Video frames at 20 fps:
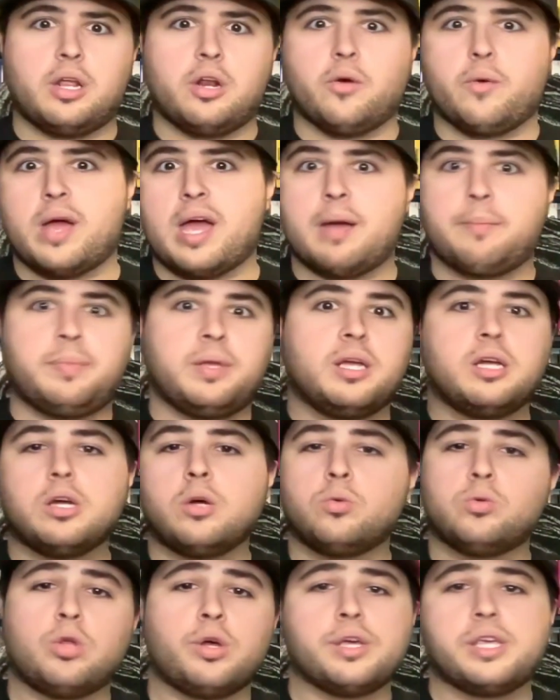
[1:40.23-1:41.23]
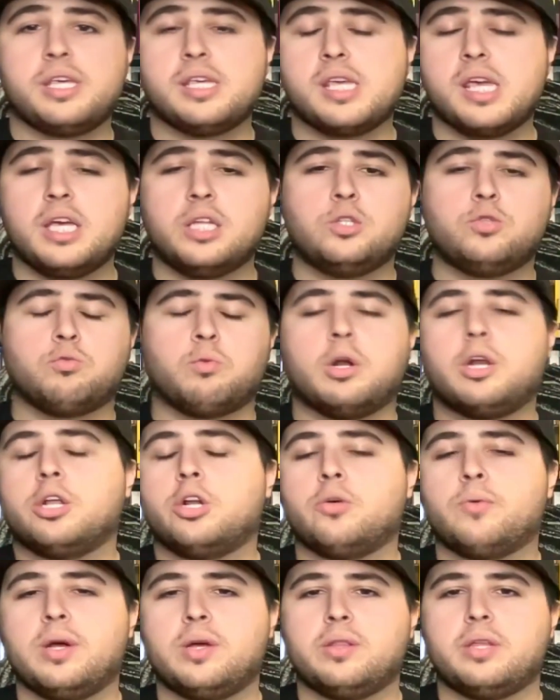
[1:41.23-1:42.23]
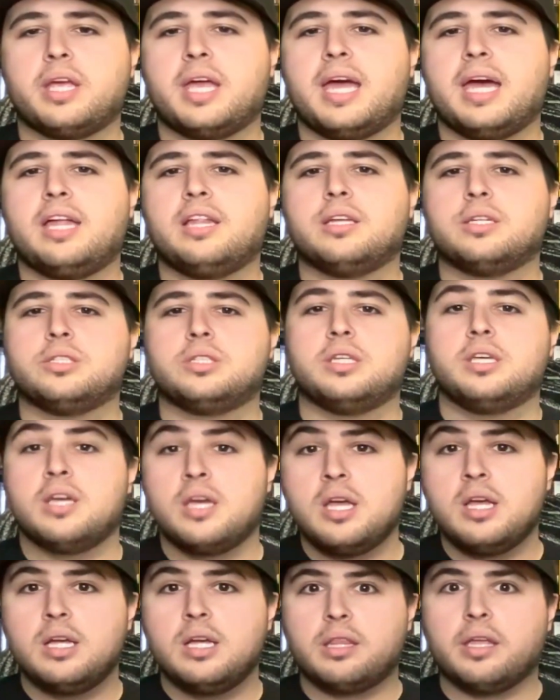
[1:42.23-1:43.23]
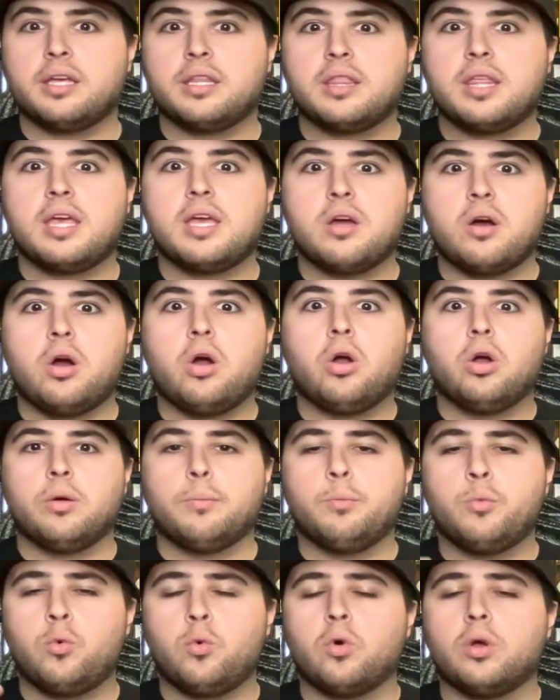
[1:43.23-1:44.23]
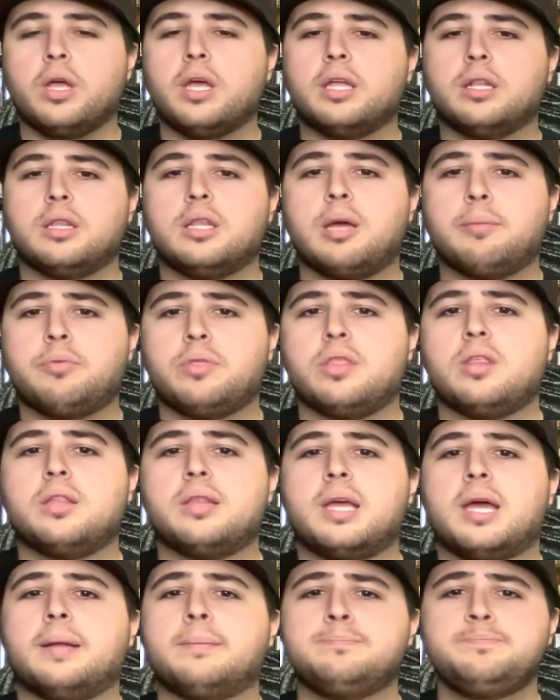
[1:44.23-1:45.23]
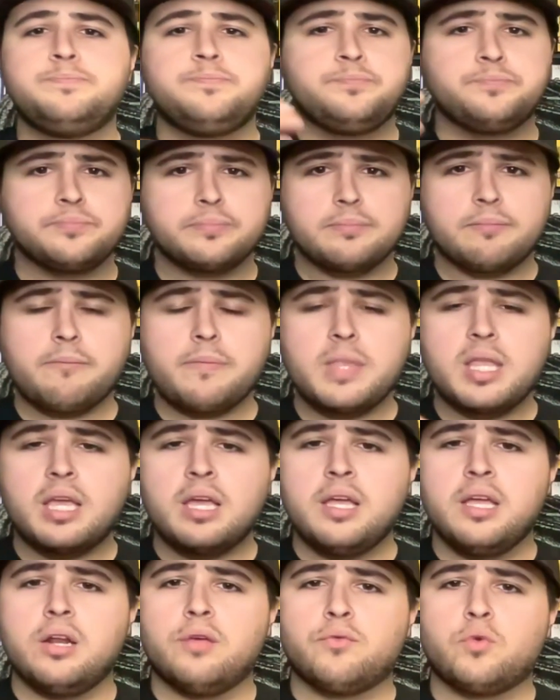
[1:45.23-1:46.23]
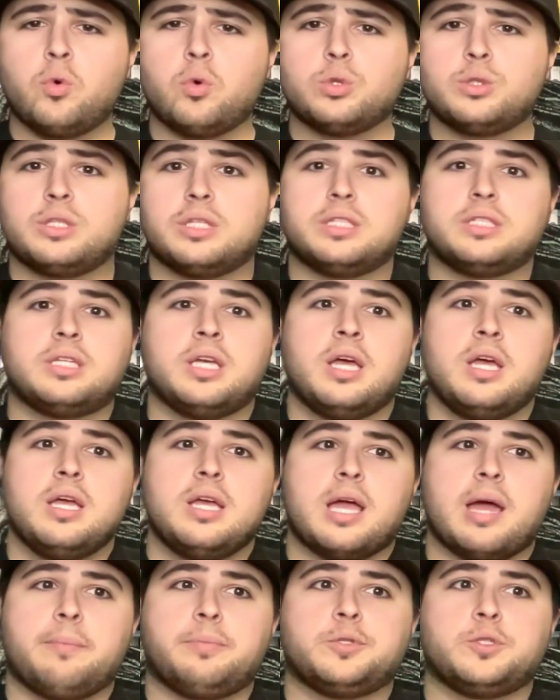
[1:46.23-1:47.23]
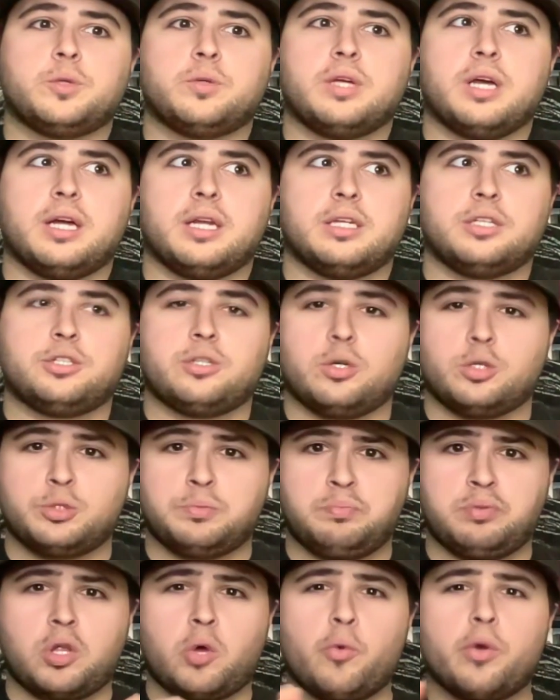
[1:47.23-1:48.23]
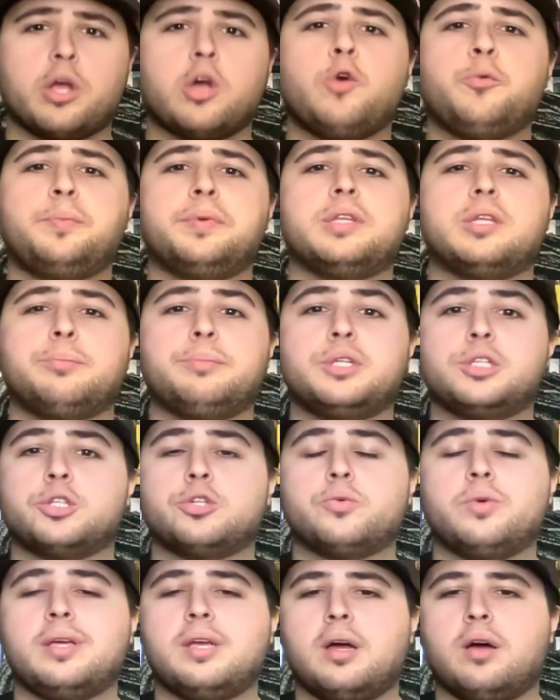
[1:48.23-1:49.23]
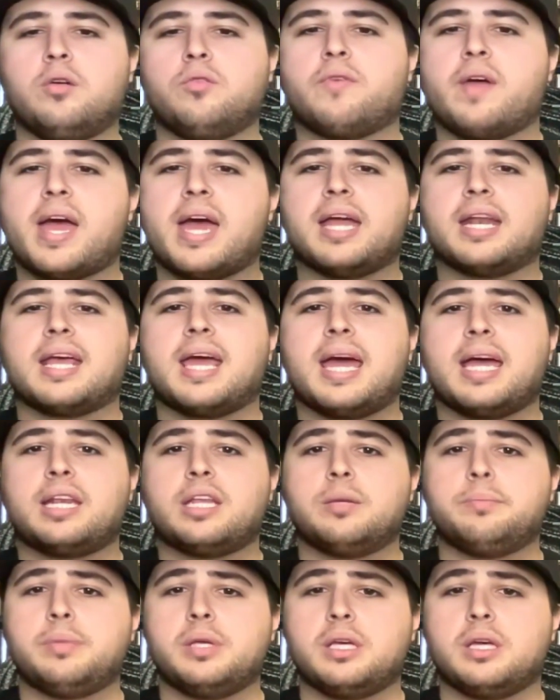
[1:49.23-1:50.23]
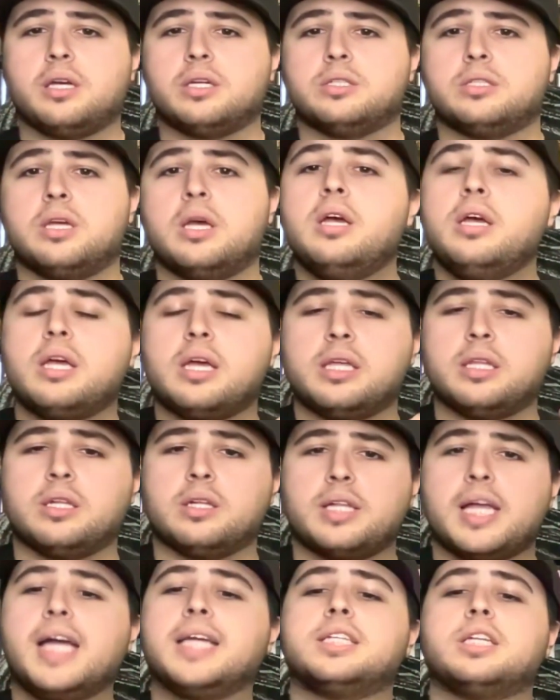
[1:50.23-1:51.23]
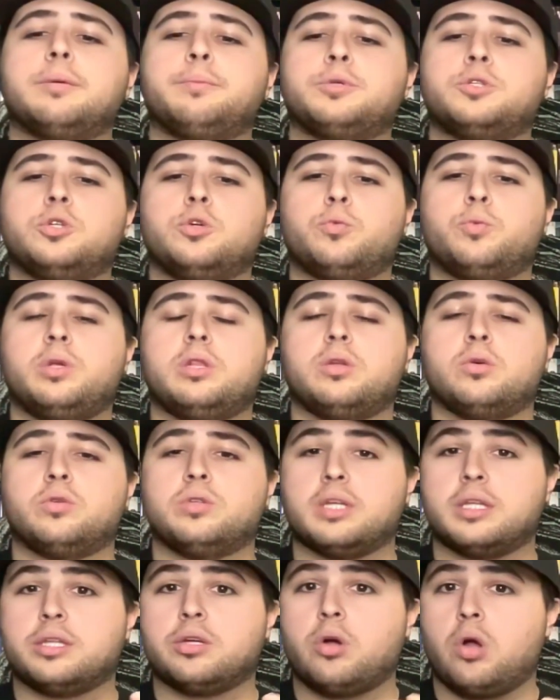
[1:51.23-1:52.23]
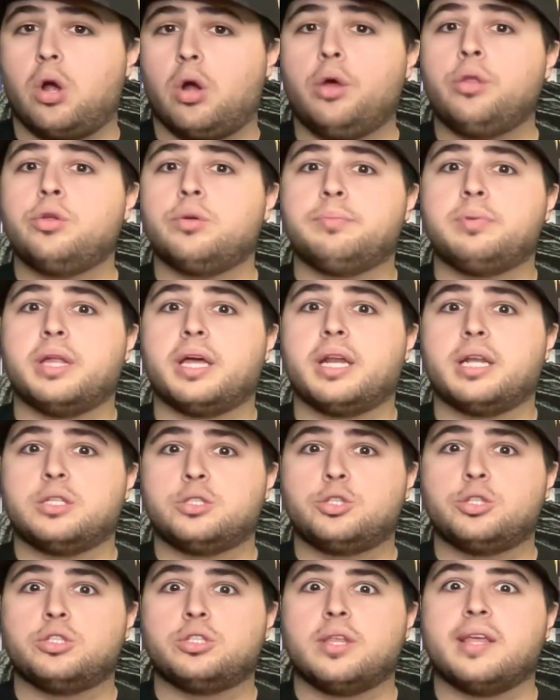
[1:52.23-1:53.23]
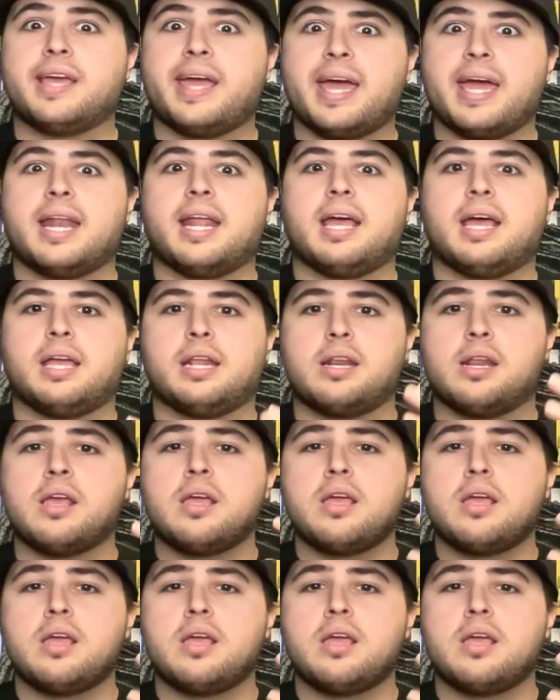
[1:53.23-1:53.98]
happy-go-lucky kids running around the galaxy. Like, they are more in-depth than that. And of course, this episode kind of starts blowing open the mystery of At-Aten, because in the last episode we learned that there are other planets just like At-Aten